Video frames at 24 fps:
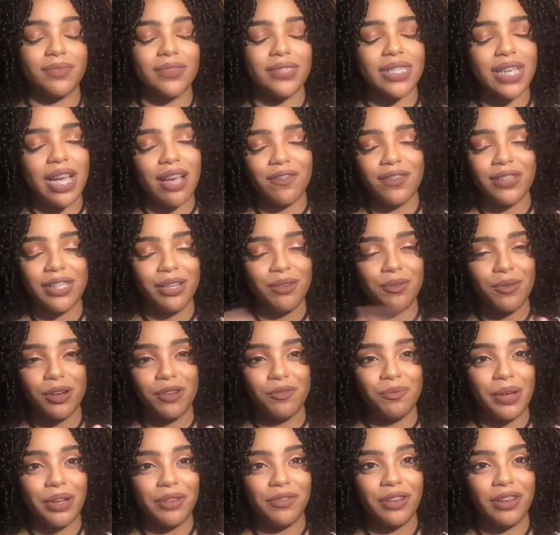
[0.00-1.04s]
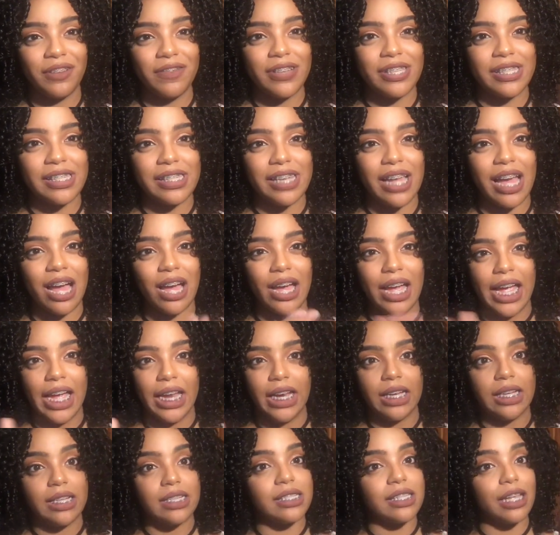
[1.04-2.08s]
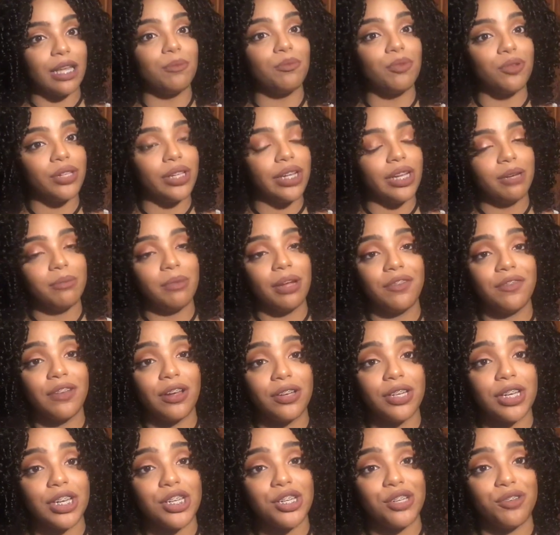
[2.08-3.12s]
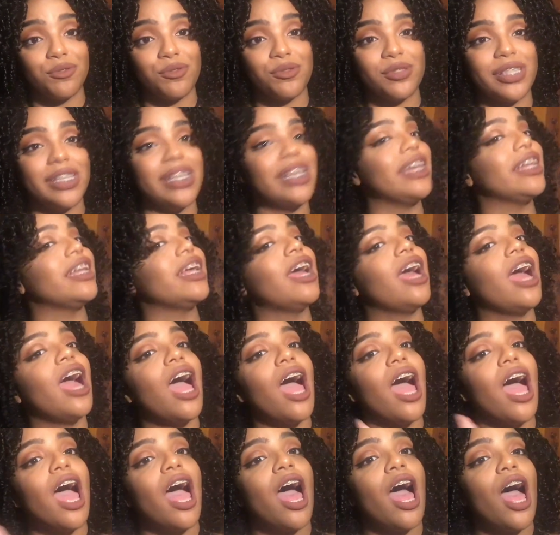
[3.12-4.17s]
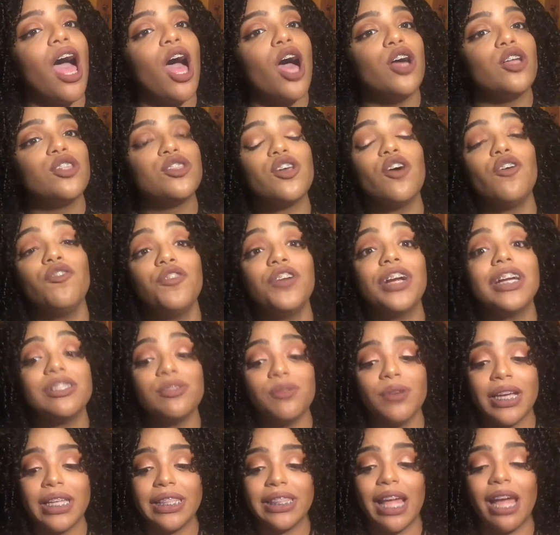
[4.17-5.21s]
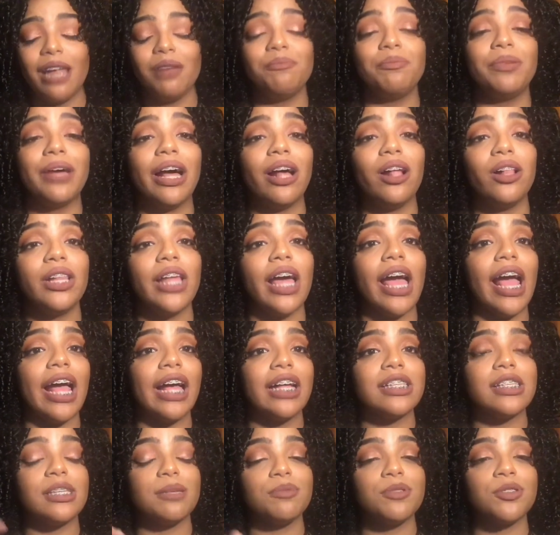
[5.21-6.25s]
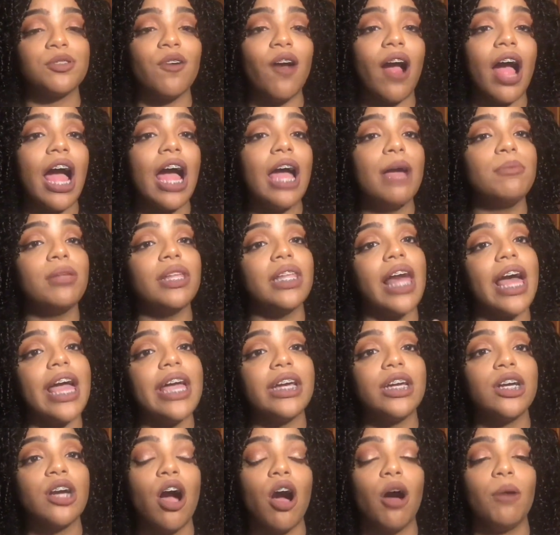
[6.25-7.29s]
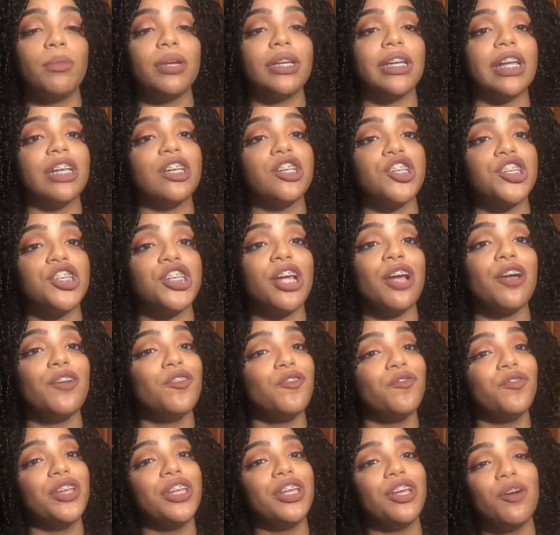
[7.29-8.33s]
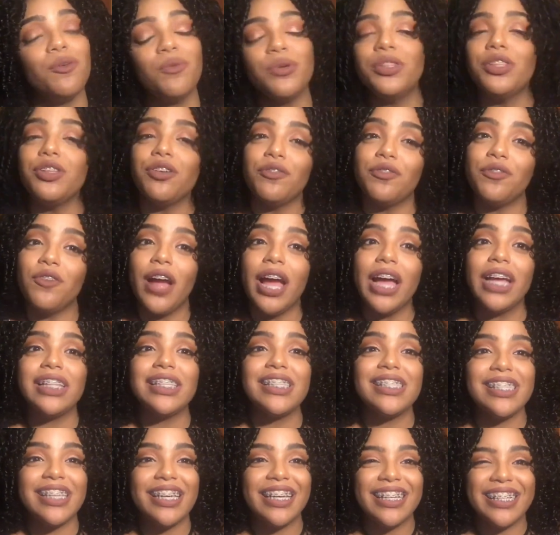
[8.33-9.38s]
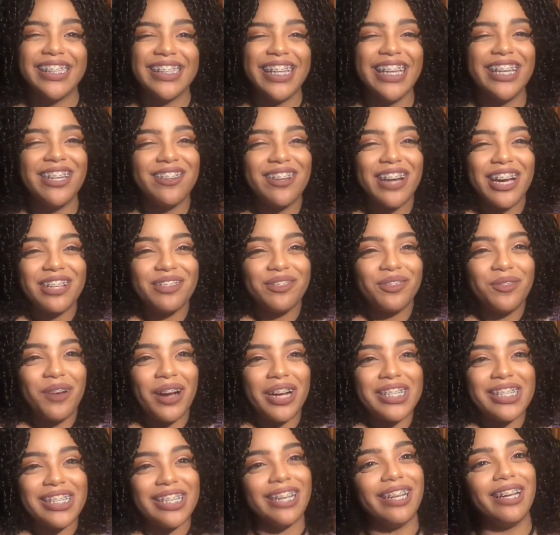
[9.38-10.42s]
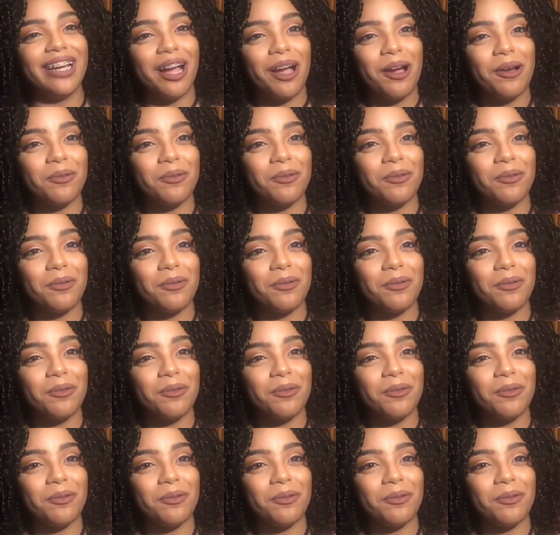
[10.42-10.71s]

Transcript: Definitely one of my favorites now and a staple in my foundation routine. Don't forget to hit that bell and subscribe, like, comment, and share the video with your friends. Thank you guys for watching.